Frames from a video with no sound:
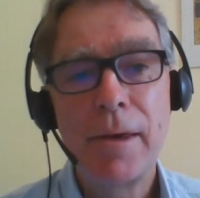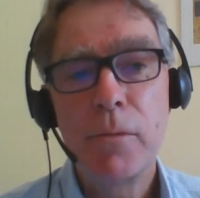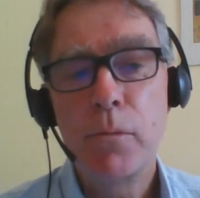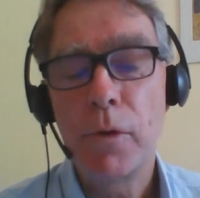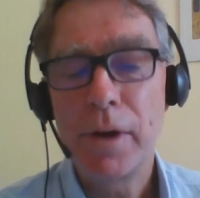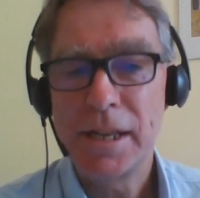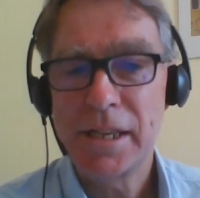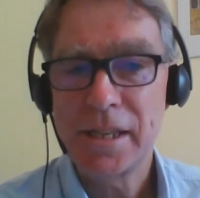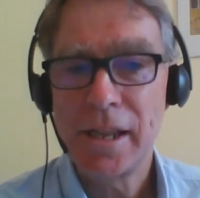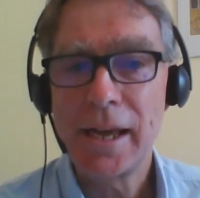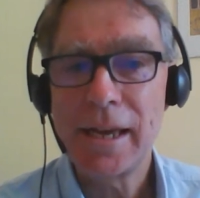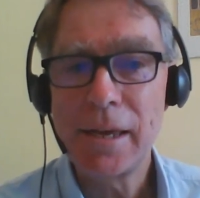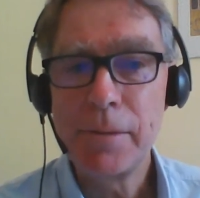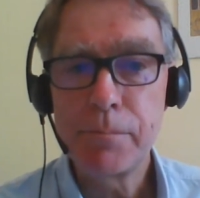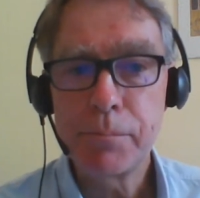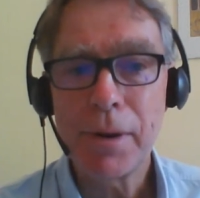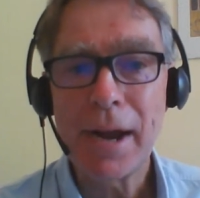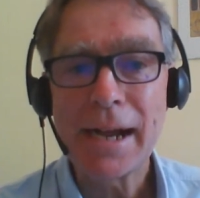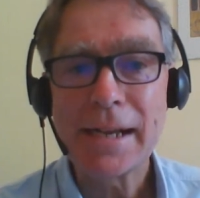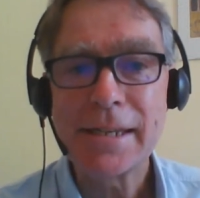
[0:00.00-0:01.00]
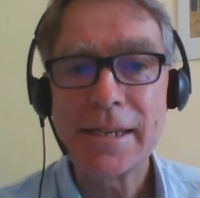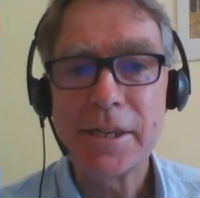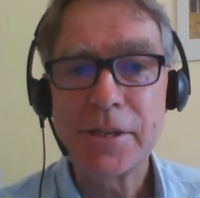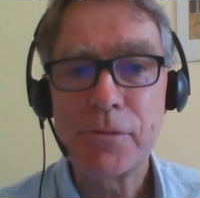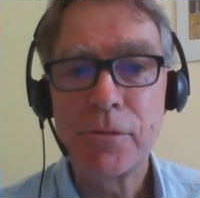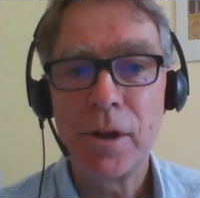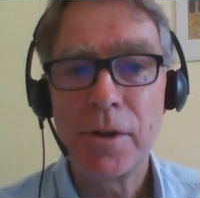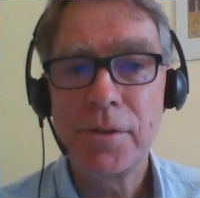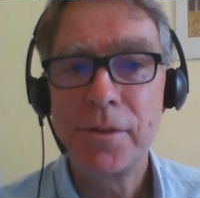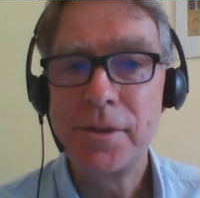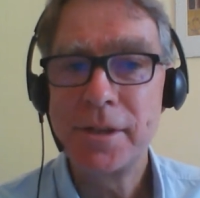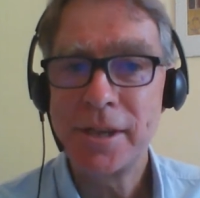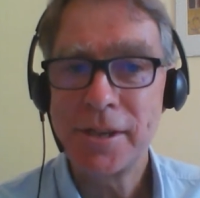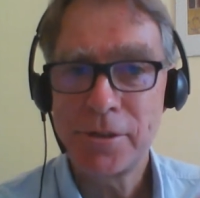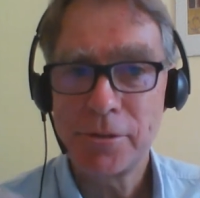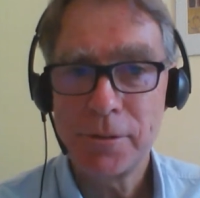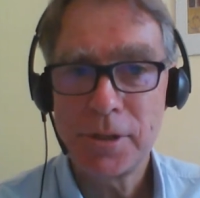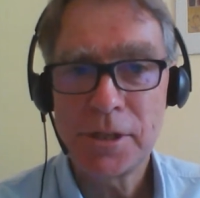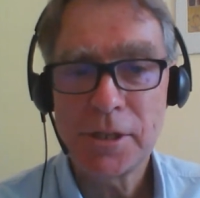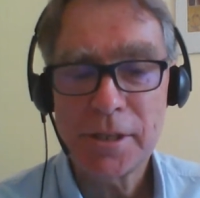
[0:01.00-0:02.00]
what it's like in practice, rather than
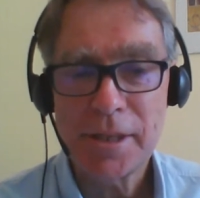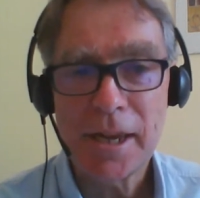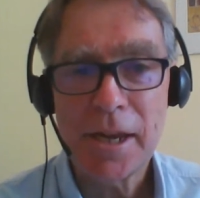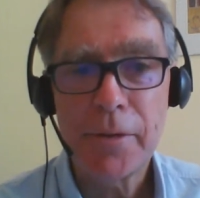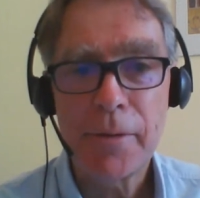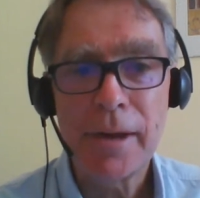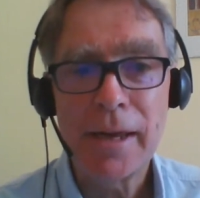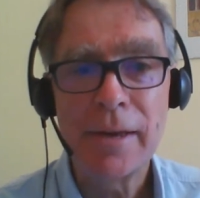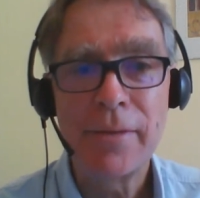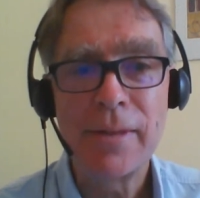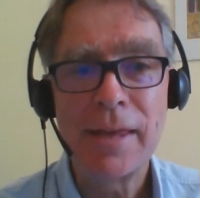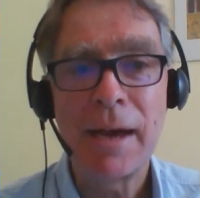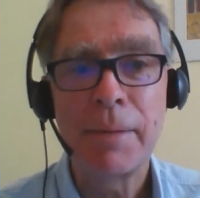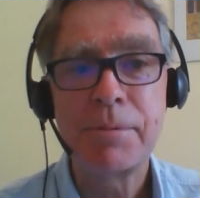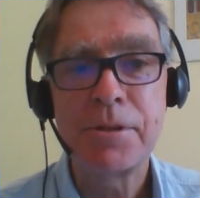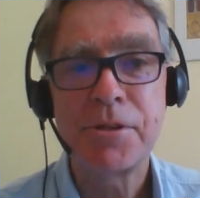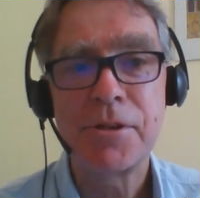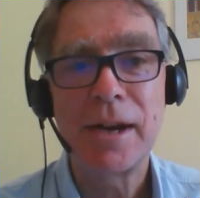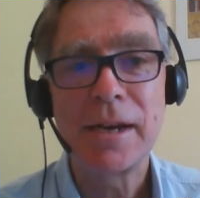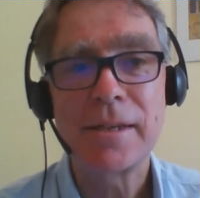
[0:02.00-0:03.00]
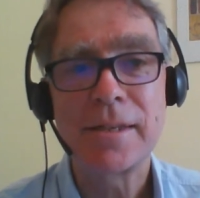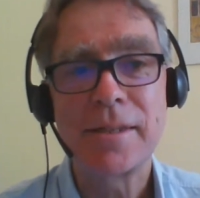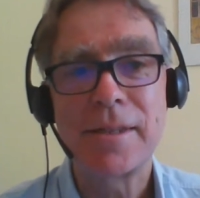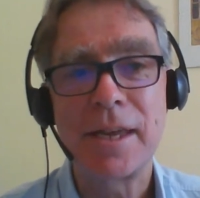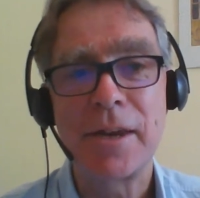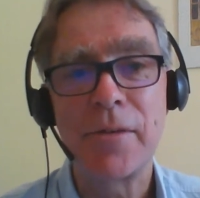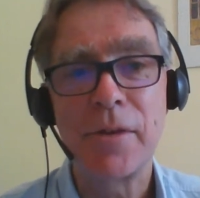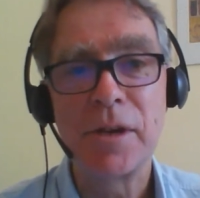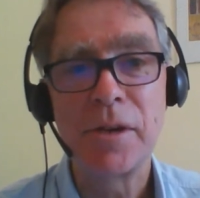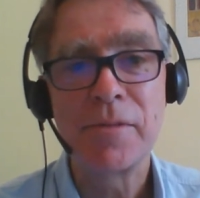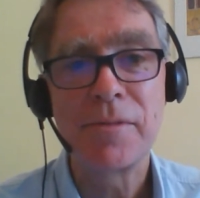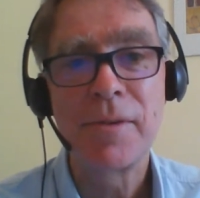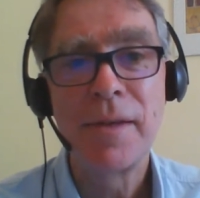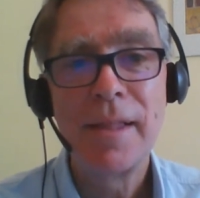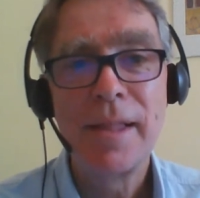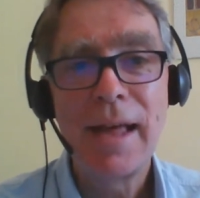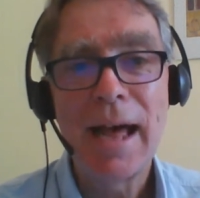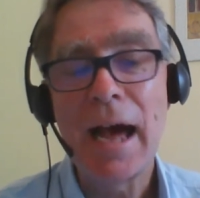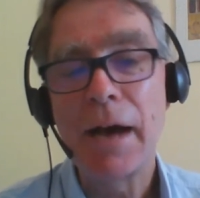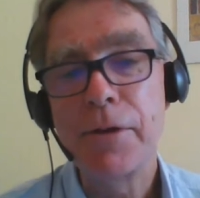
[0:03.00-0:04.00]
just all this theory and the abstract theory of
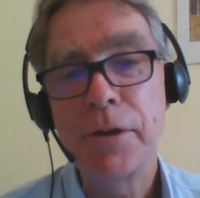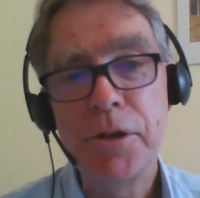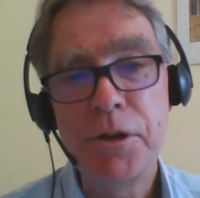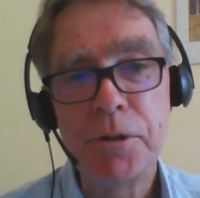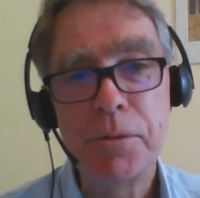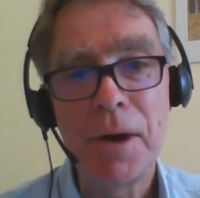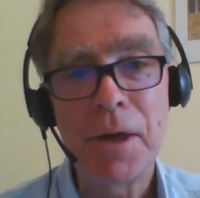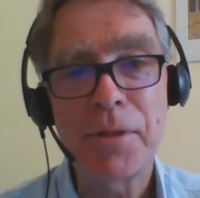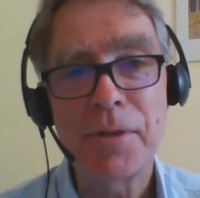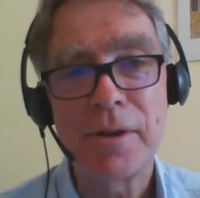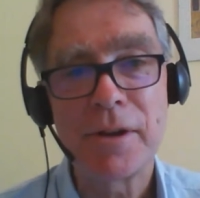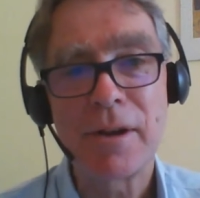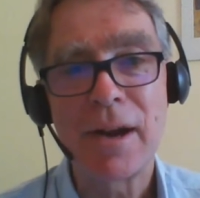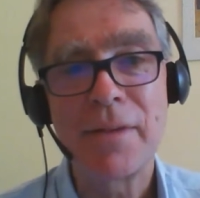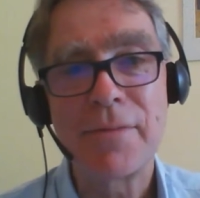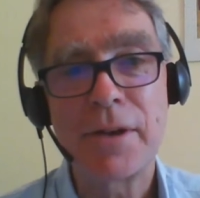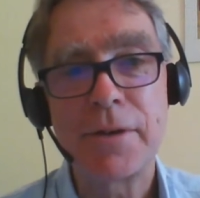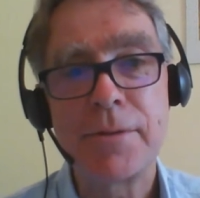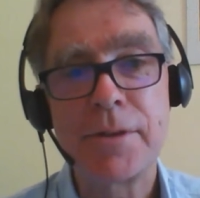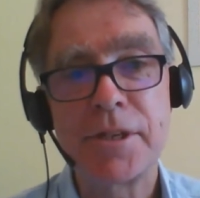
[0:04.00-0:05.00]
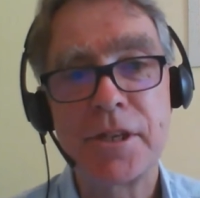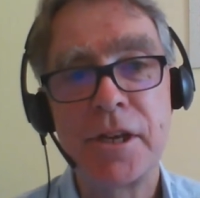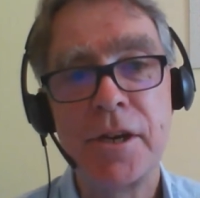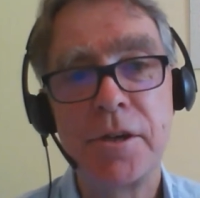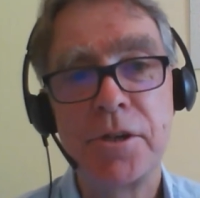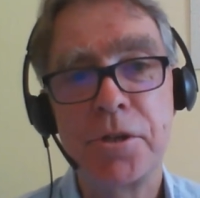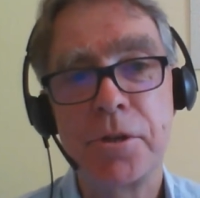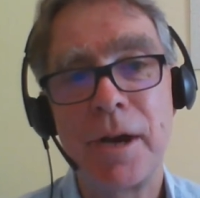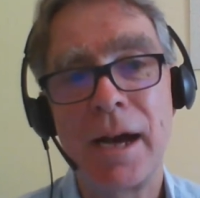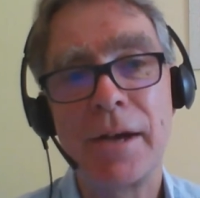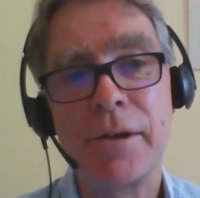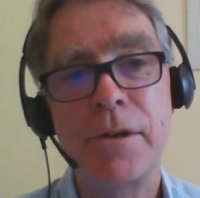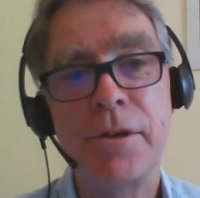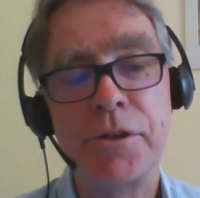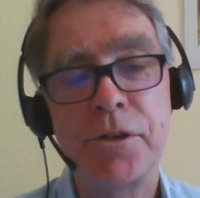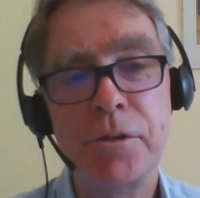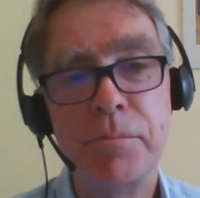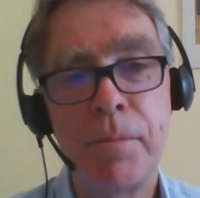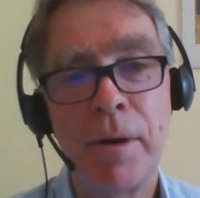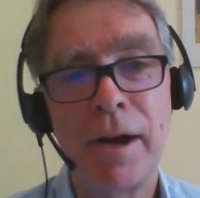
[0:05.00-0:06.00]
how you do ethnographic research or how you
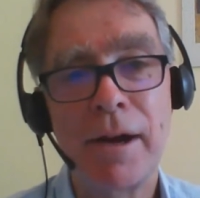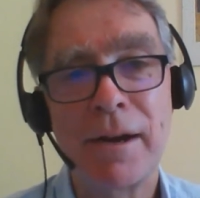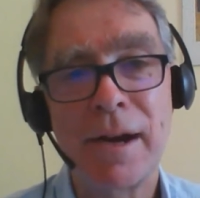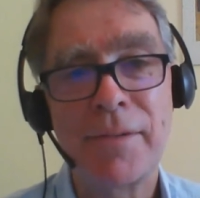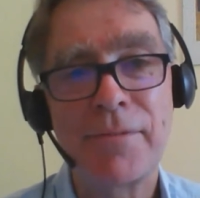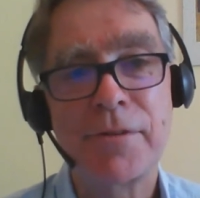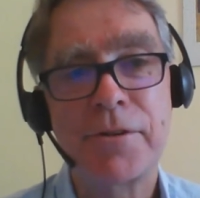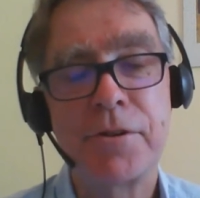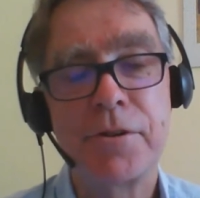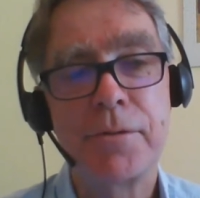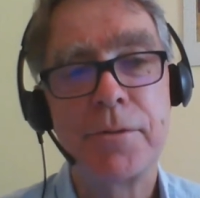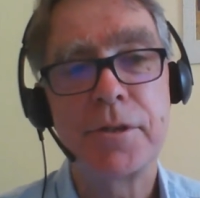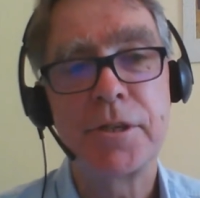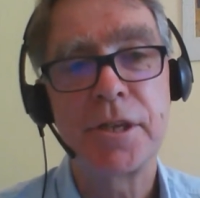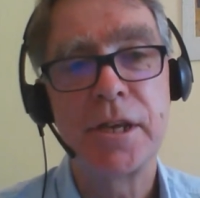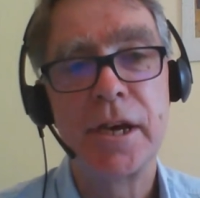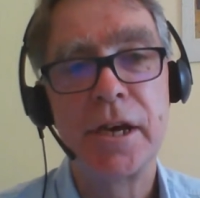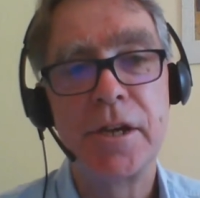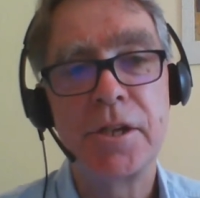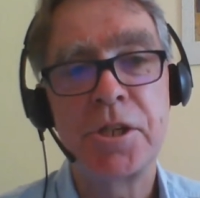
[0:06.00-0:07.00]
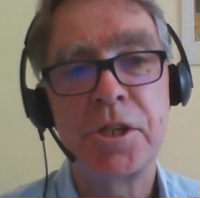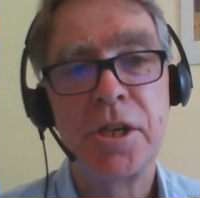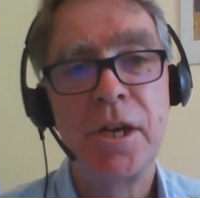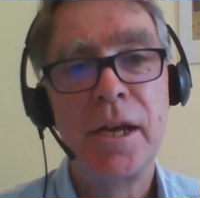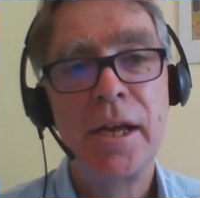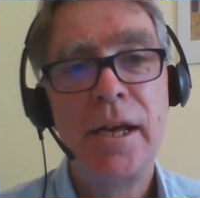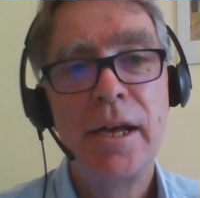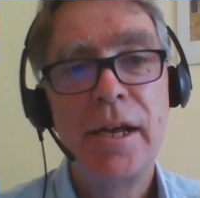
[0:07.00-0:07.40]
do biographical research.